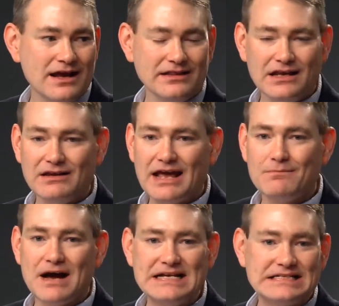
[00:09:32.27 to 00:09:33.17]
And then at a
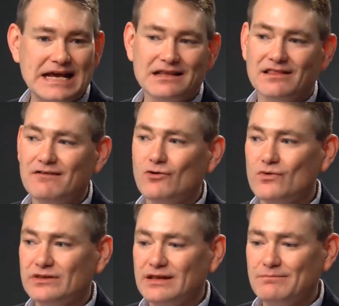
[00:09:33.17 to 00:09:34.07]
mine site level,
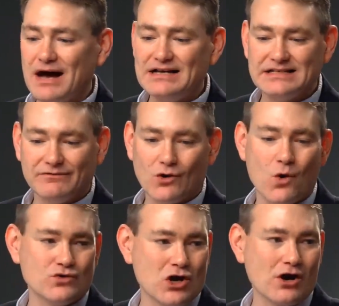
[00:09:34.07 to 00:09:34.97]
when the mines have their
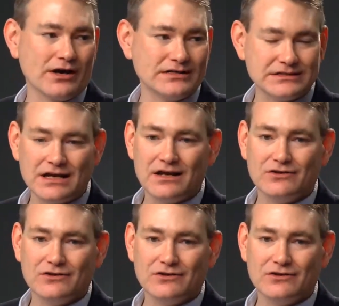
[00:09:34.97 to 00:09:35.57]
own targets